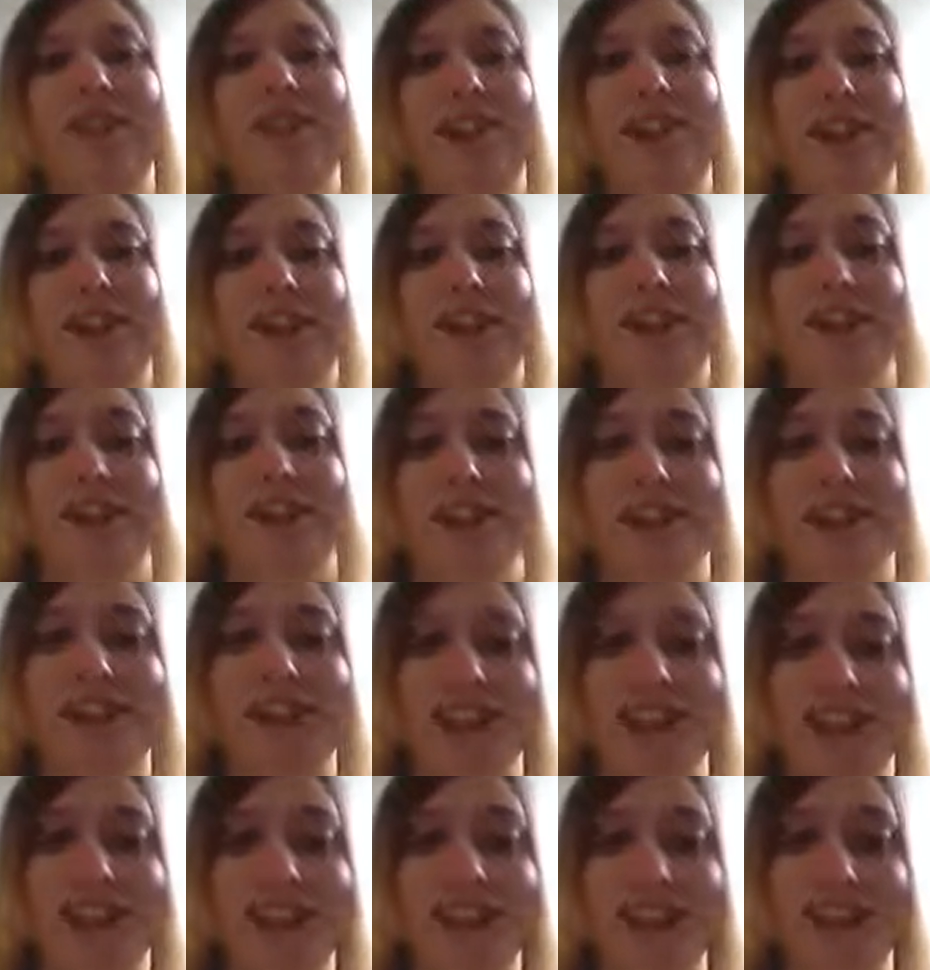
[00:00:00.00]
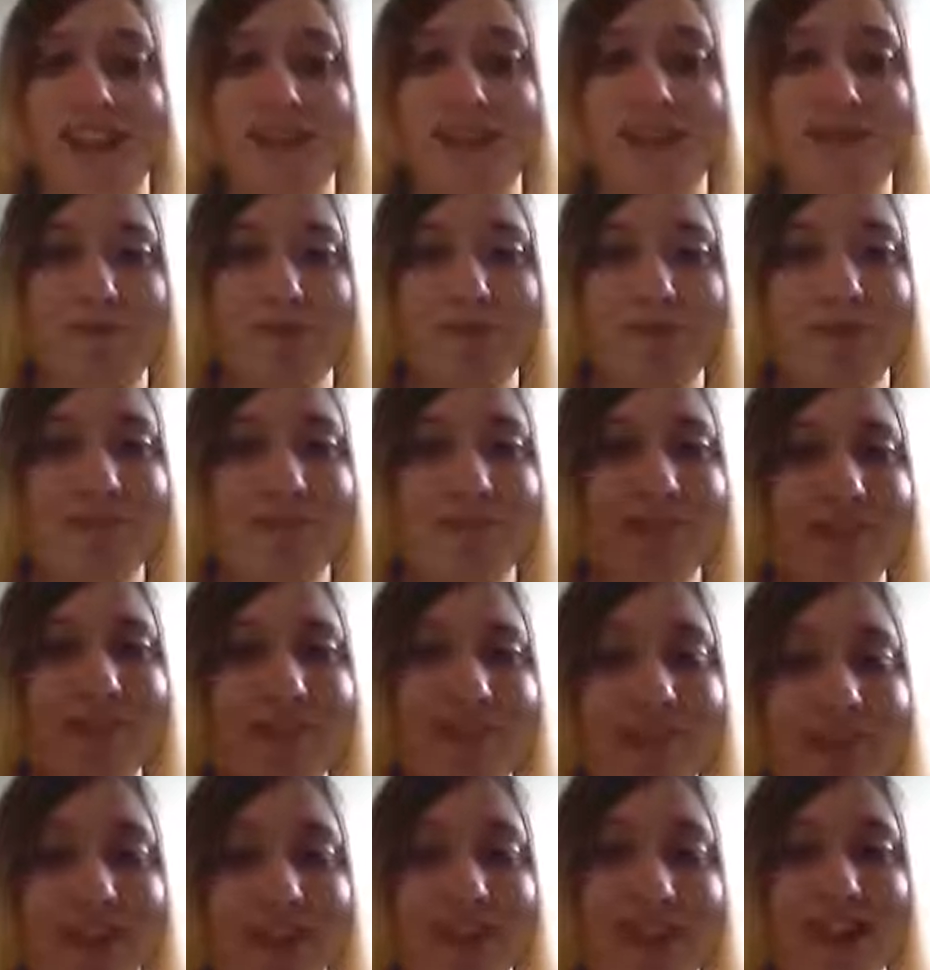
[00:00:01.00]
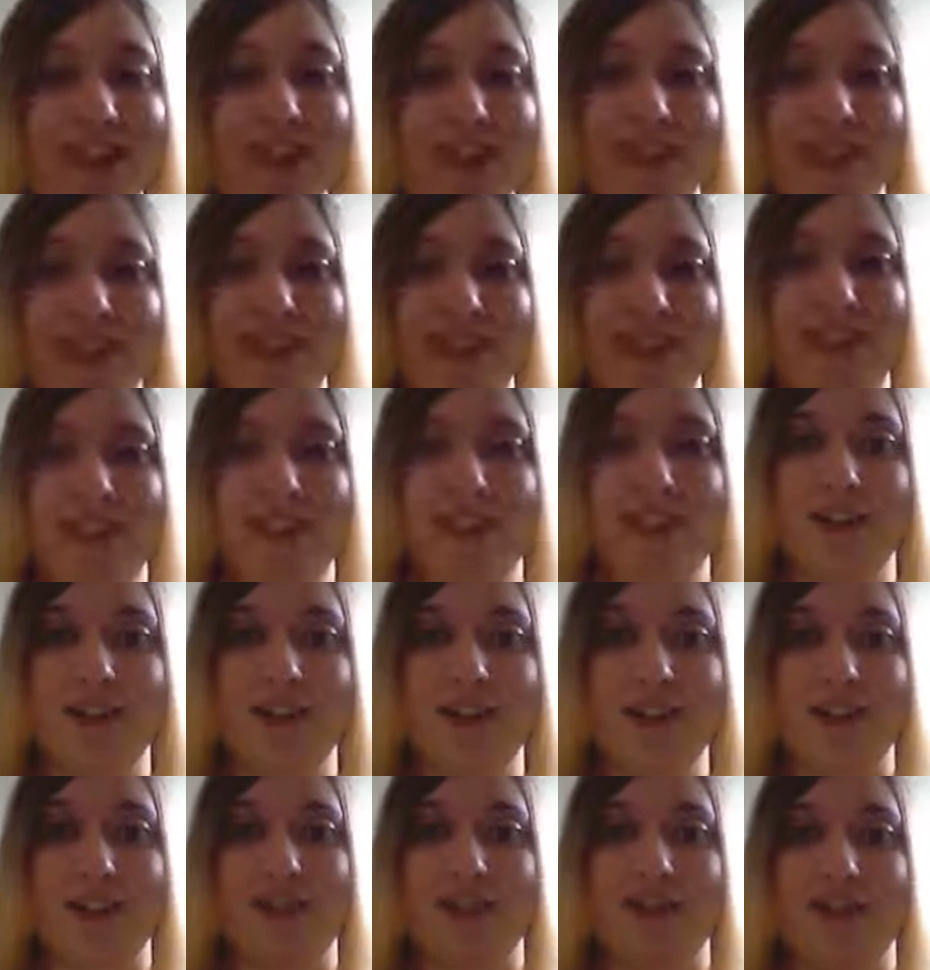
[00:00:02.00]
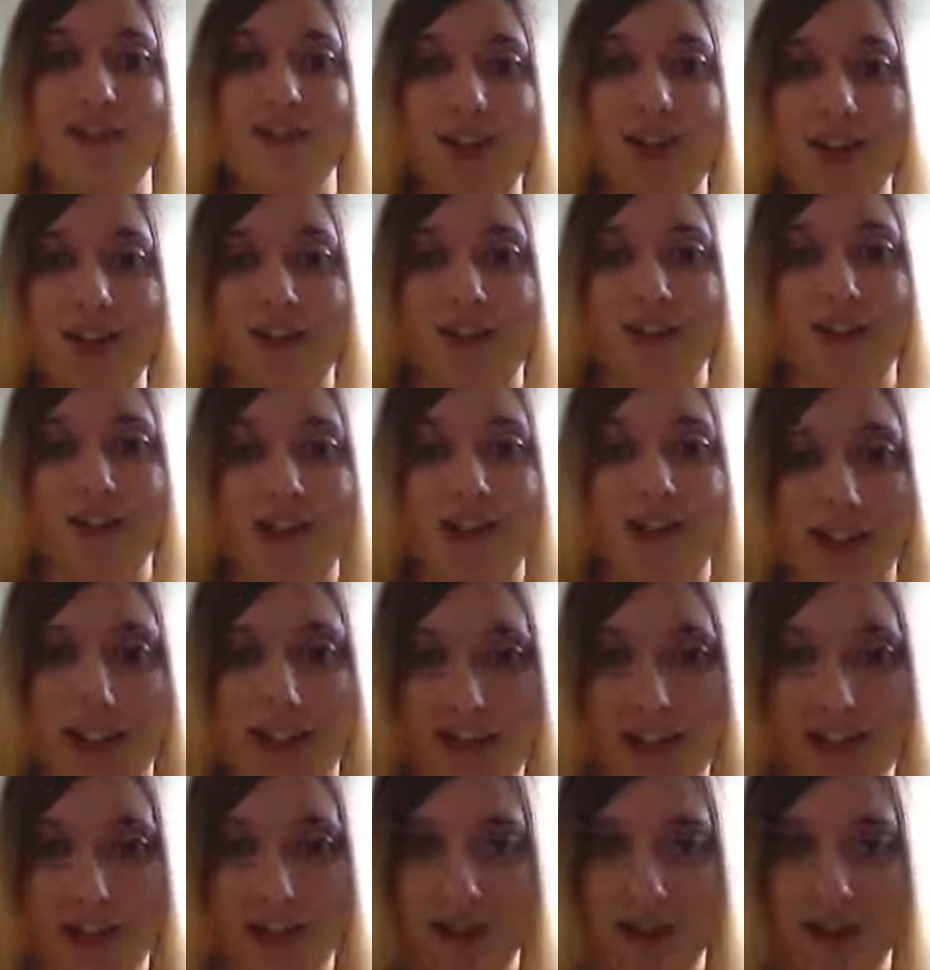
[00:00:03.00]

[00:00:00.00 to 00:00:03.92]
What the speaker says: when you're EV training. Do it gradually,